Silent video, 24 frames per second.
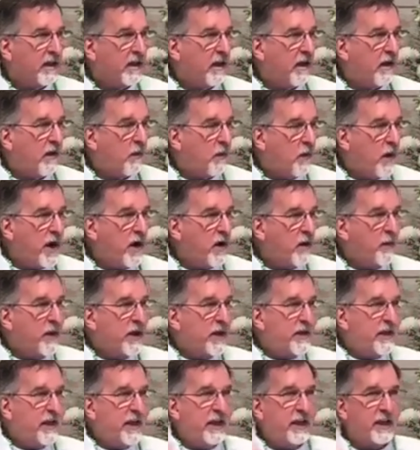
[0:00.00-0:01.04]
What are we
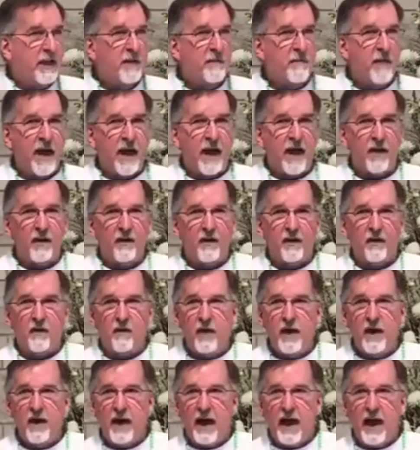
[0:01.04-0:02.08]
thinking about?
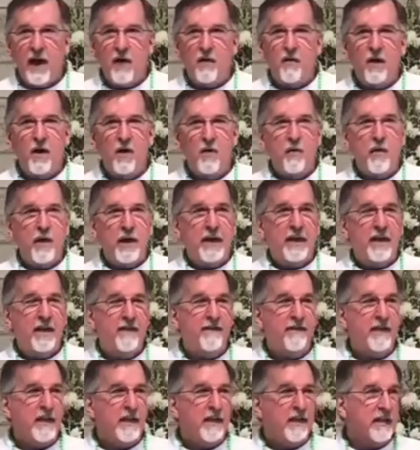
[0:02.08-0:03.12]
How are we
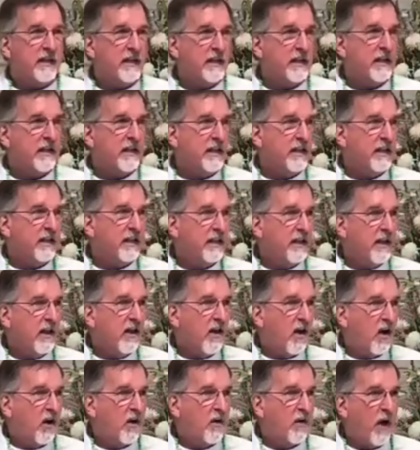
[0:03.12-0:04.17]
living?
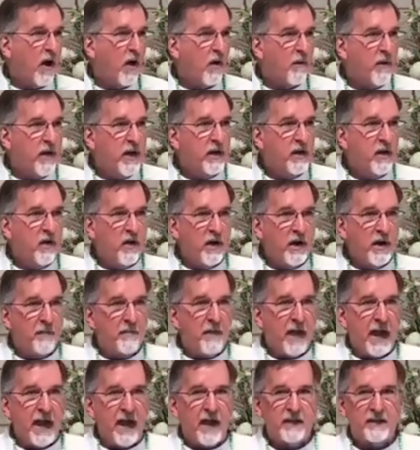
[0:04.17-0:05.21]
Are we going
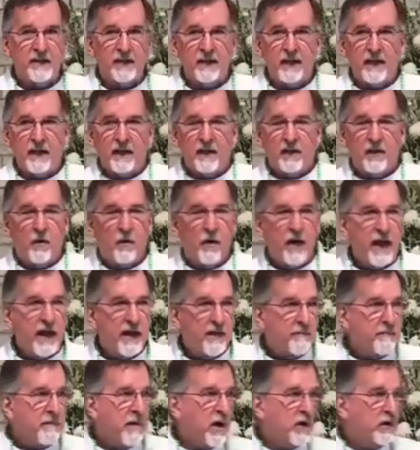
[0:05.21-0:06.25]
about the way
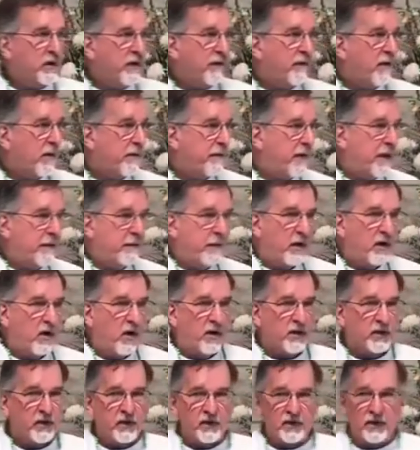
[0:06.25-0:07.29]
most of our people in our
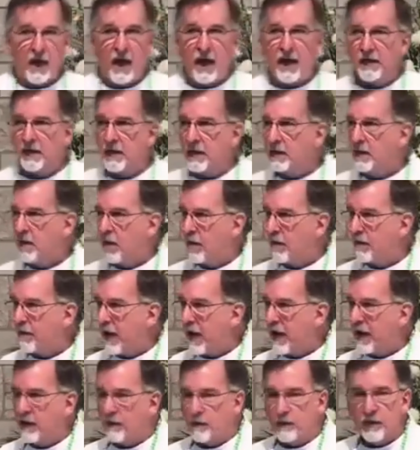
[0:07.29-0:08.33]
society go
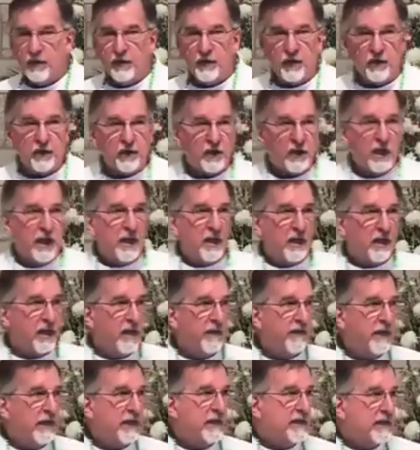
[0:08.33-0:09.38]
about, which is
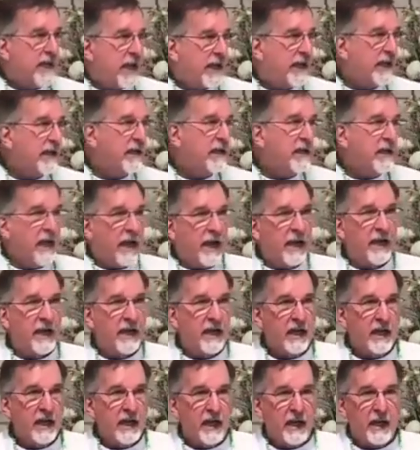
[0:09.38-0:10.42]
living day to
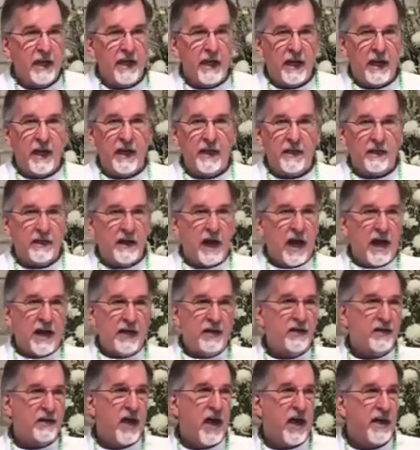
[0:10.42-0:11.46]
day, and God
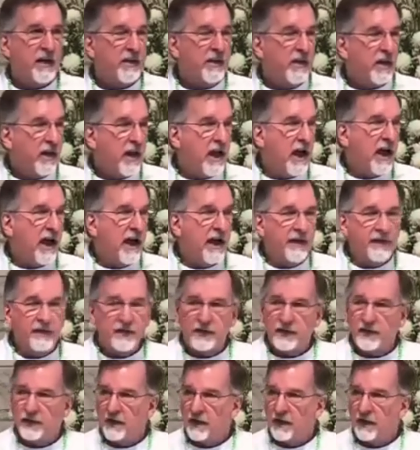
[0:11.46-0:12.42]
is not in their lives?